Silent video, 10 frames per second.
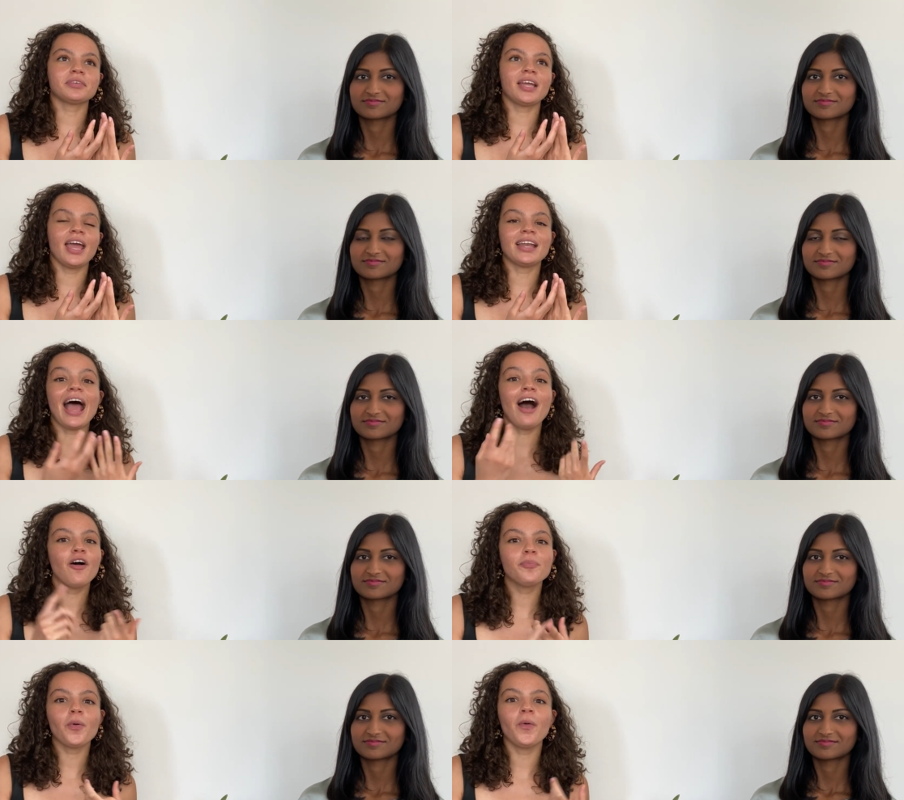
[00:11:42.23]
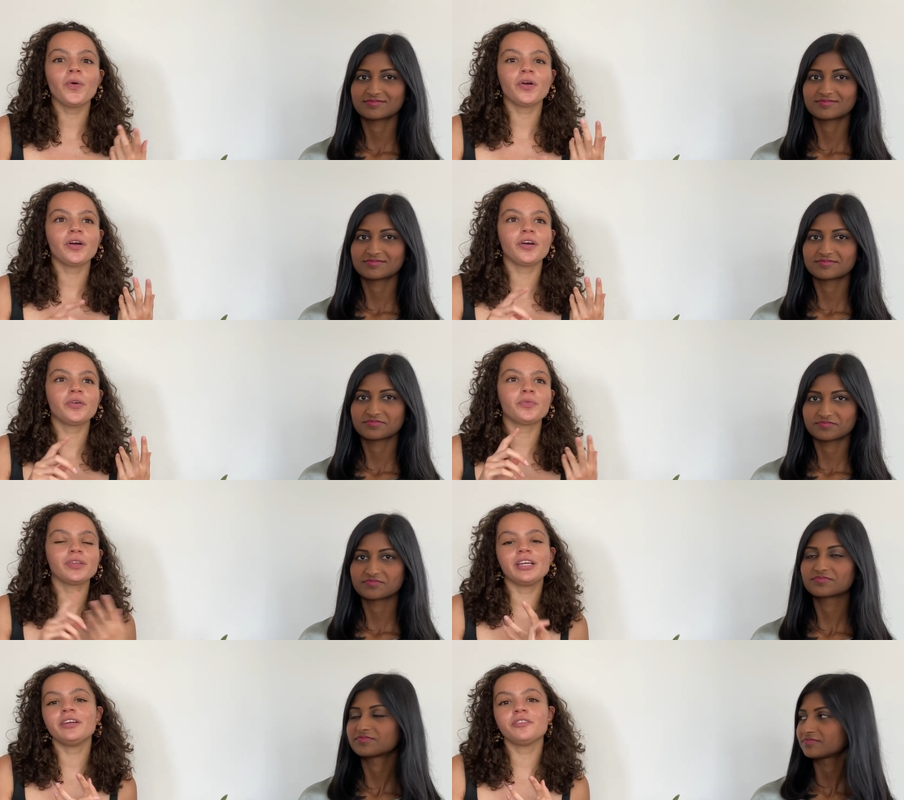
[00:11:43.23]
Speaker 1: can help or
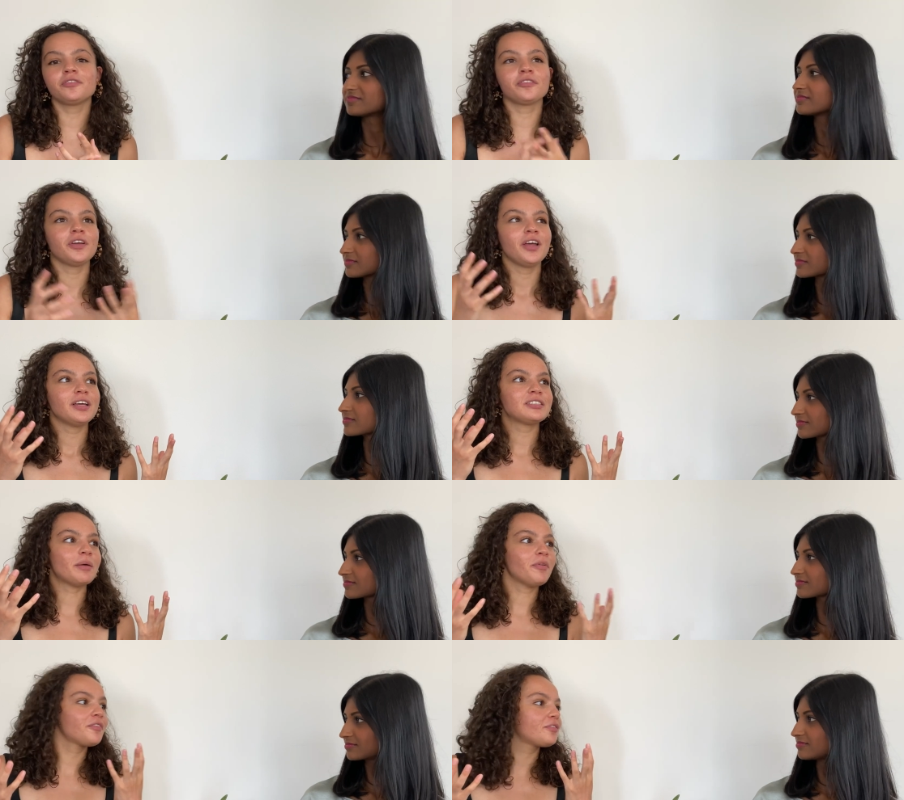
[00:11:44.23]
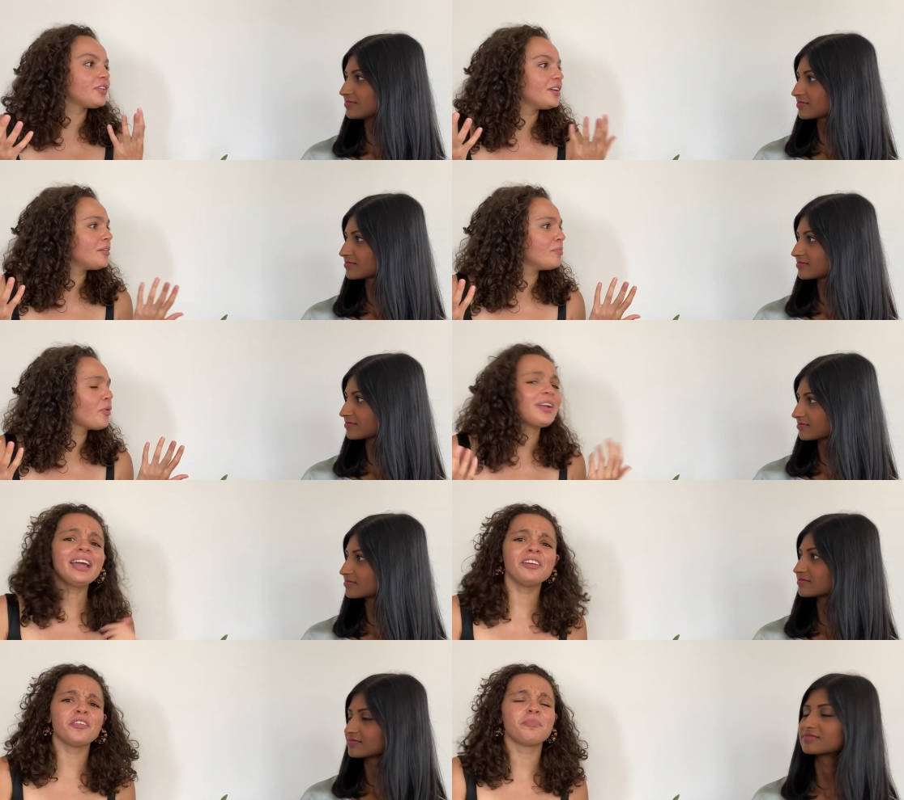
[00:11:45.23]
relieve some of the more
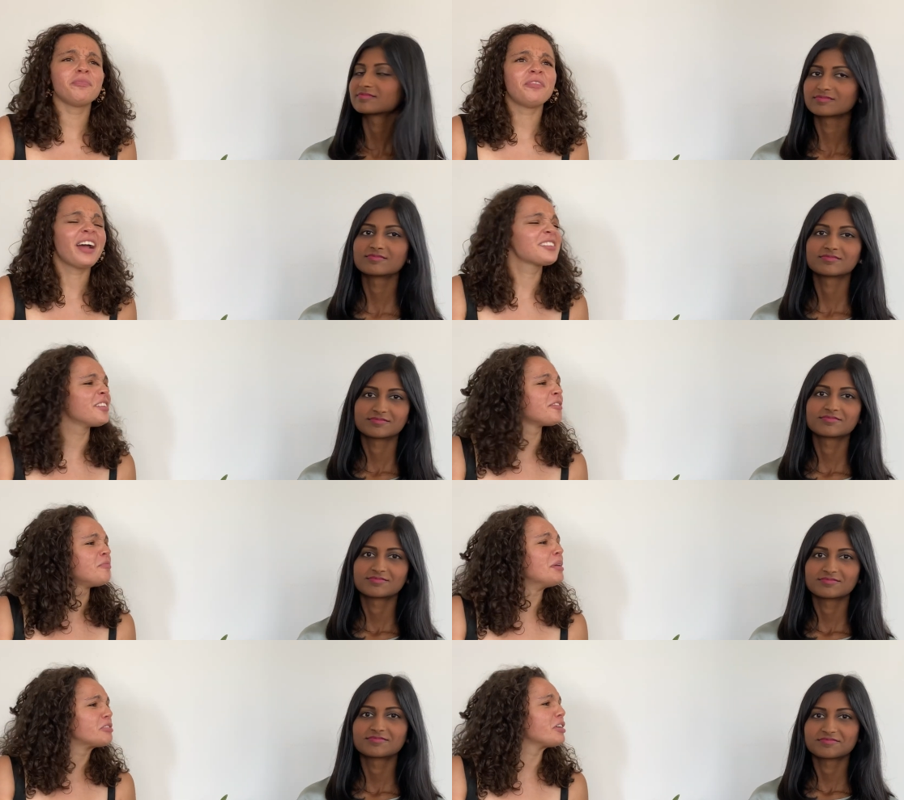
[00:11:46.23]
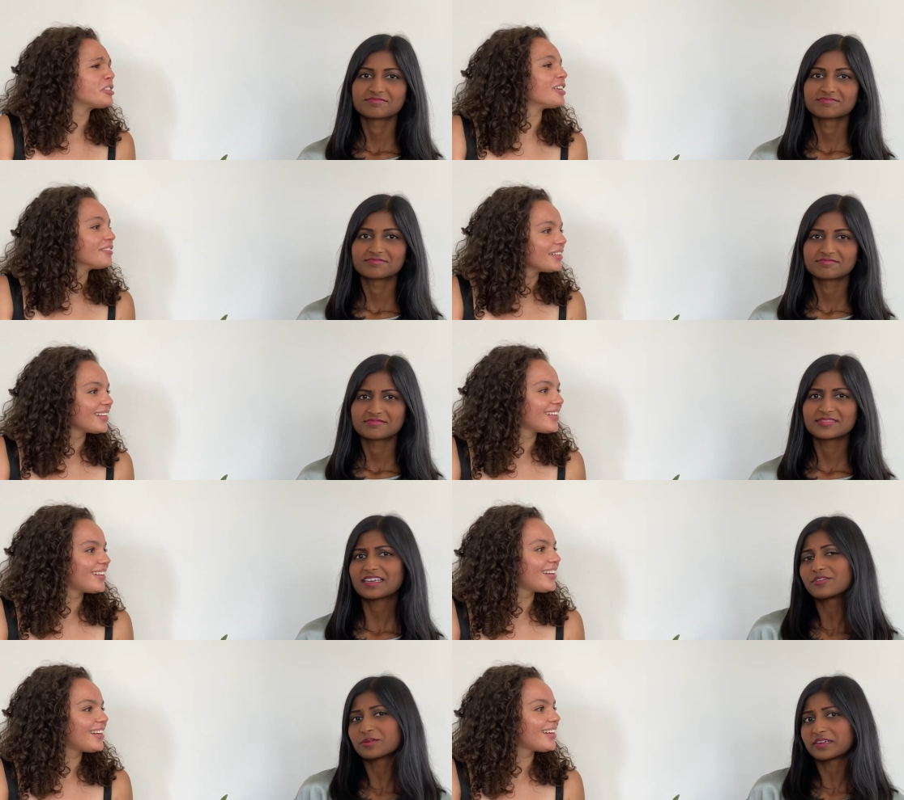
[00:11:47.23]
negative effects of menstruation.
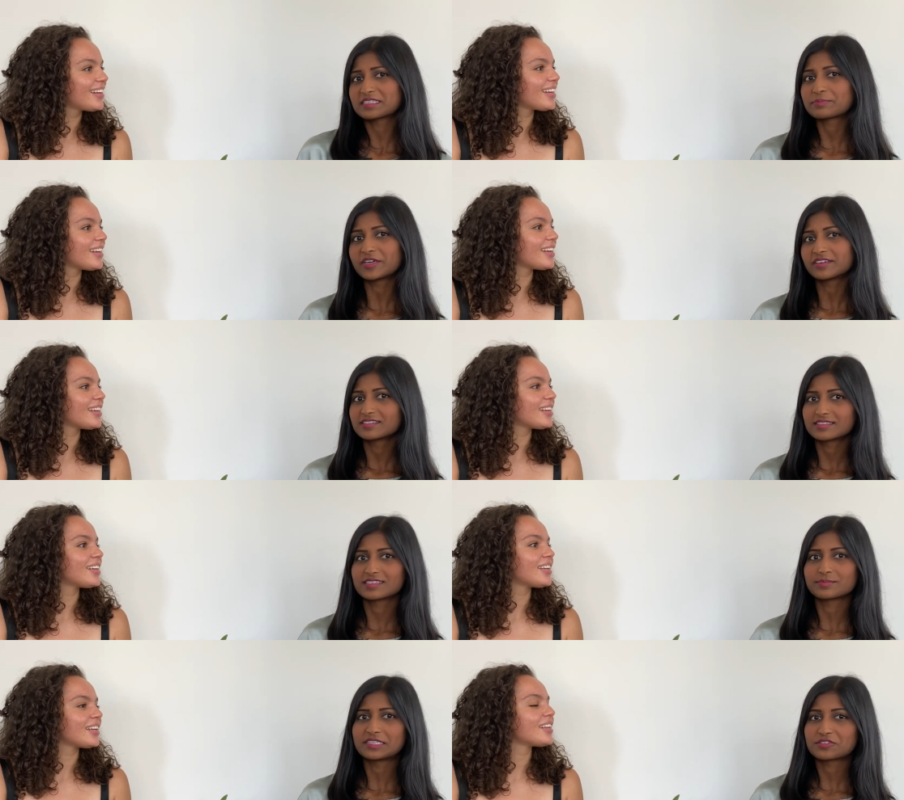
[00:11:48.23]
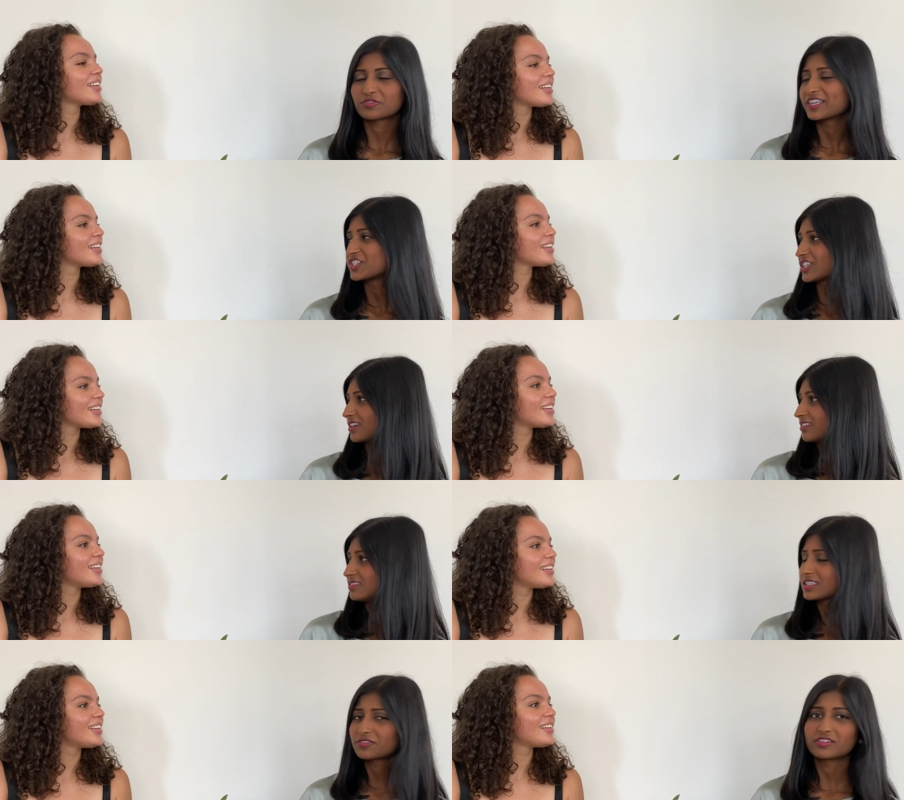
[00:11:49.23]
Speaker 2: Yeah, everyone experiences
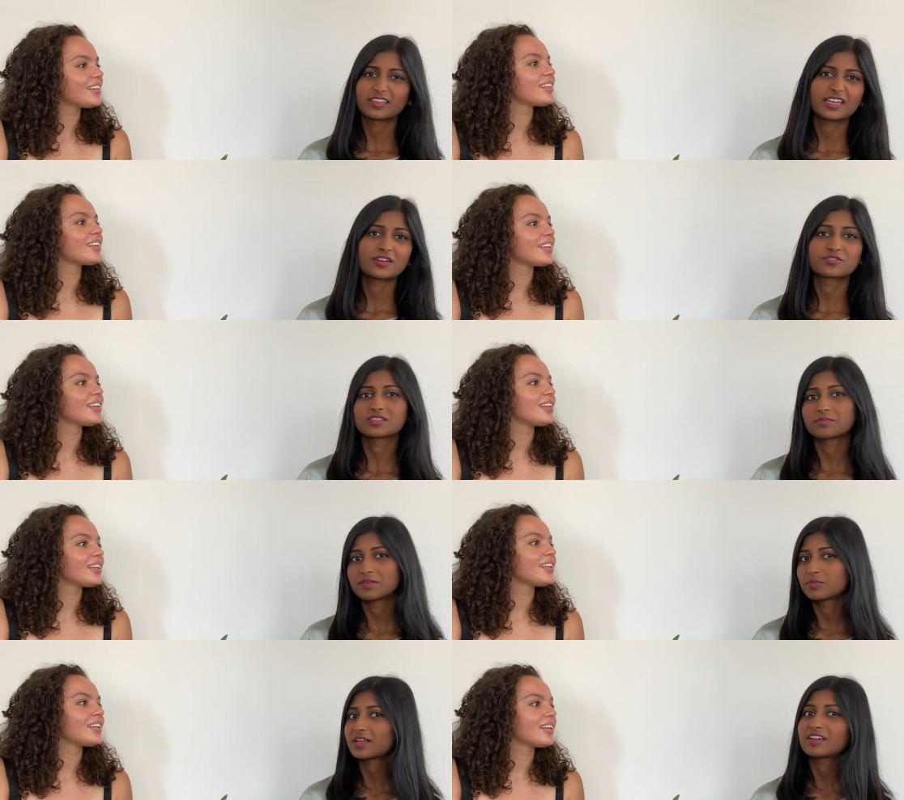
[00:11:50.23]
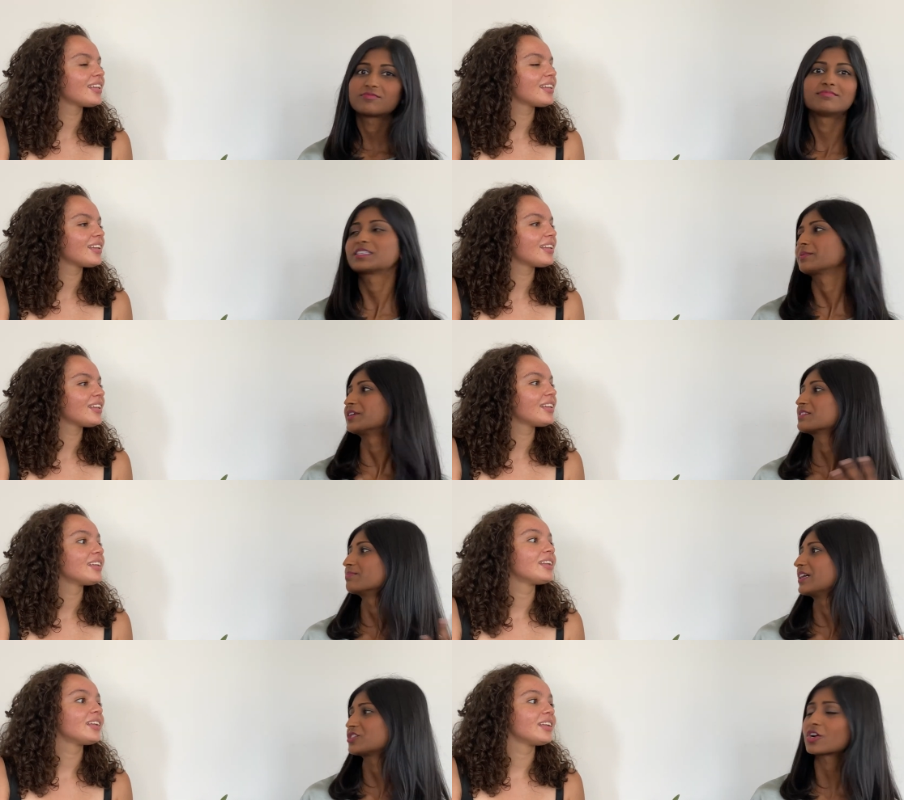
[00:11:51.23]
menstruation differently. I know some people have
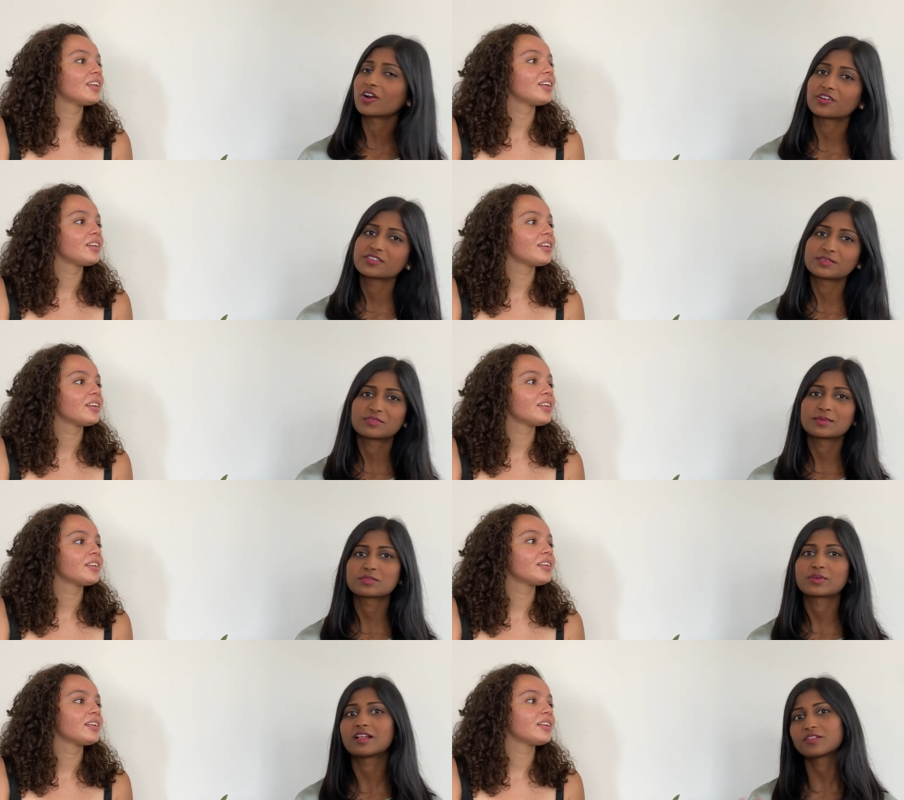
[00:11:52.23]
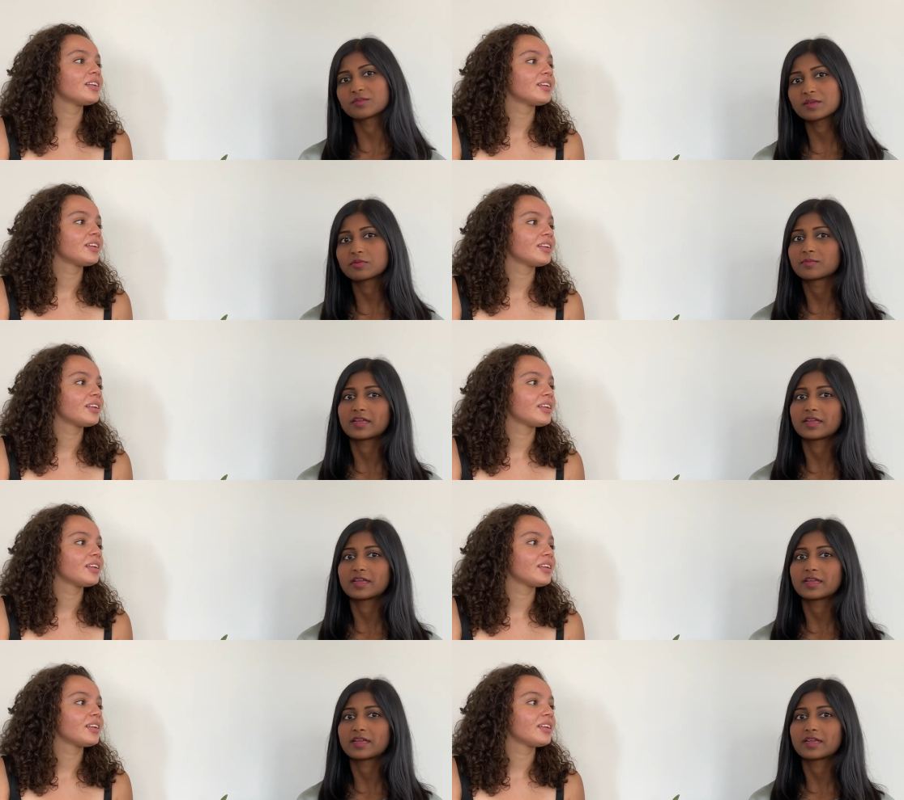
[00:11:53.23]
experienced much harder symptoms while other people